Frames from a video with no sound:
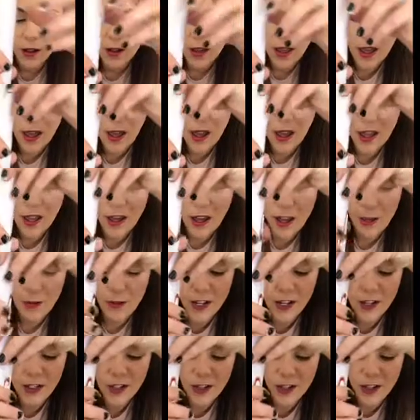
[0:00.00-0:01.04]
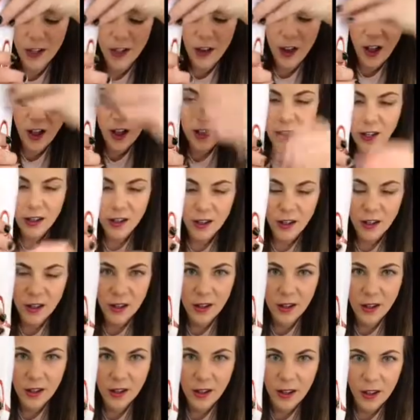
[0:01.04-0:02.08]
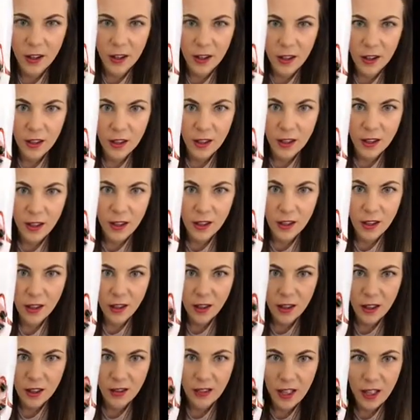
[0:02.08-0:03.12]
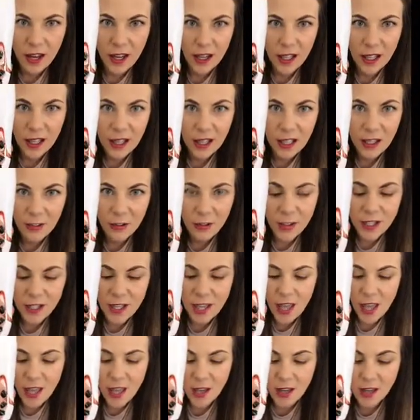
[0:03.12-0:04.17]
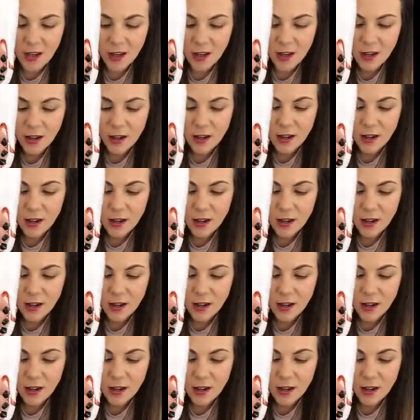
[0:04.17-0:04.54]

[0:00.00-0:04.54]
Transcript: Okay, now I'm gonna turn it on and let it clean for 10,